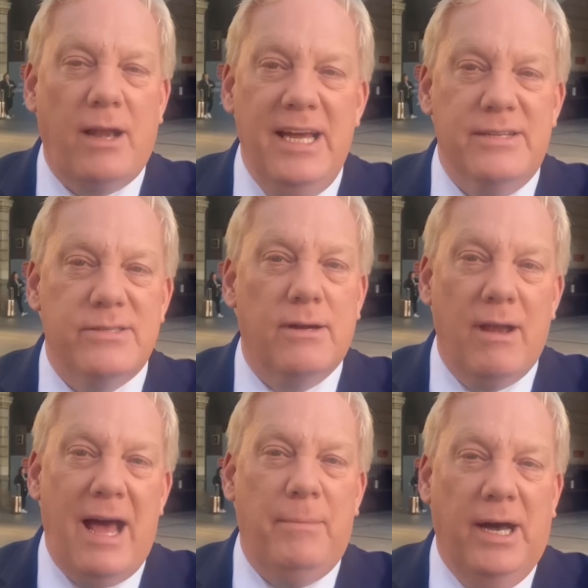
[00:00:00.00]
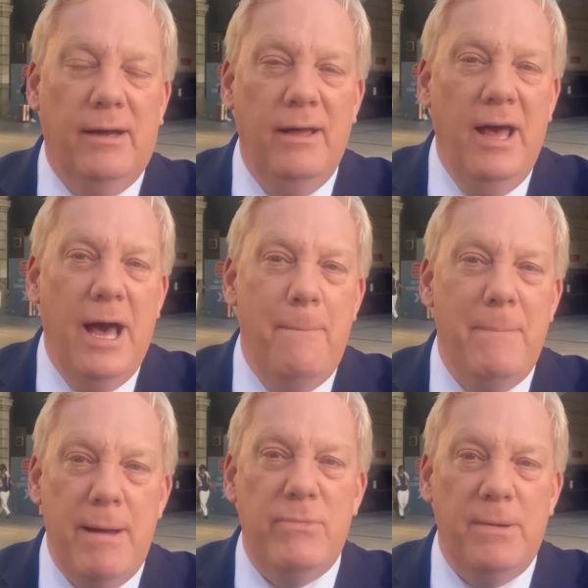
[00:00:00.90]
glitz, glamour, and
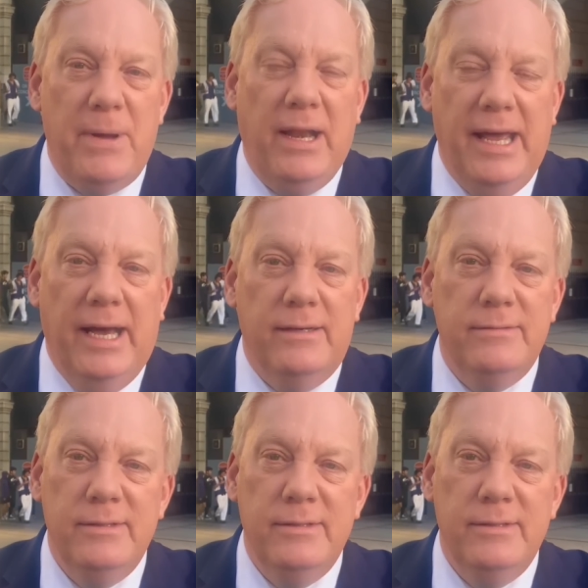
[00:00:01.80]
memorabilia.